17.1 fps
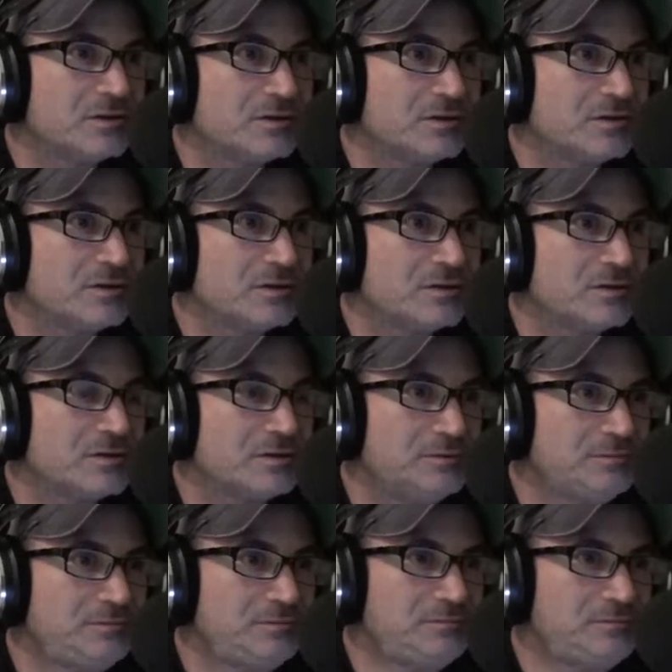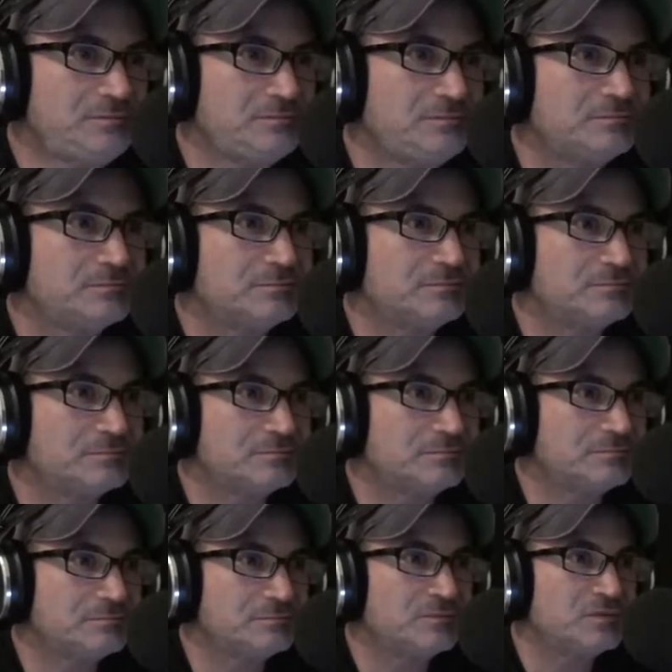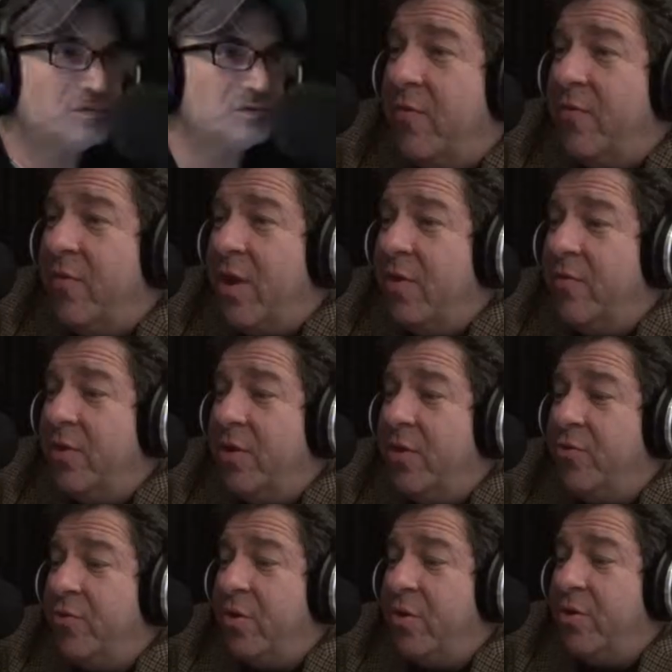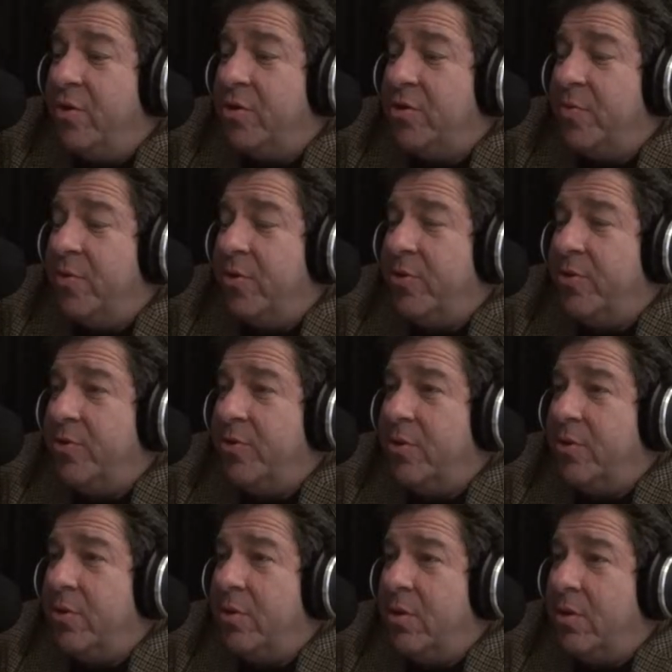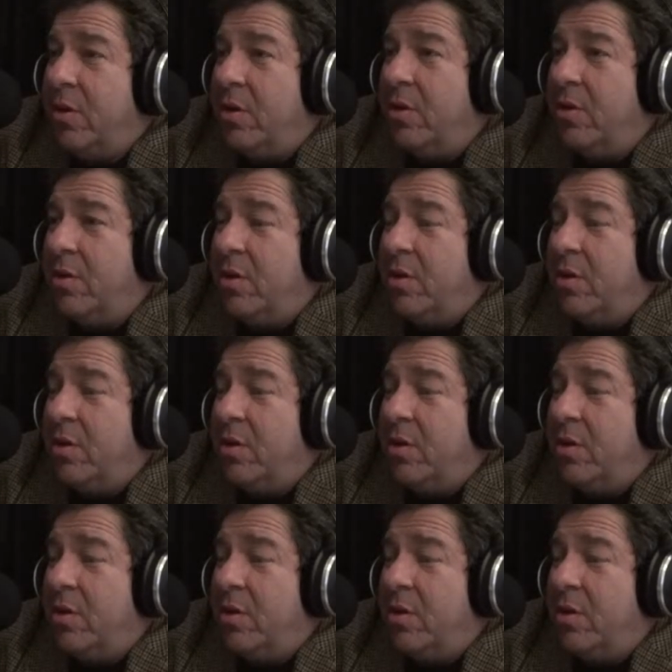people in his neighborhood, and he got involved in a drug conspiracy. And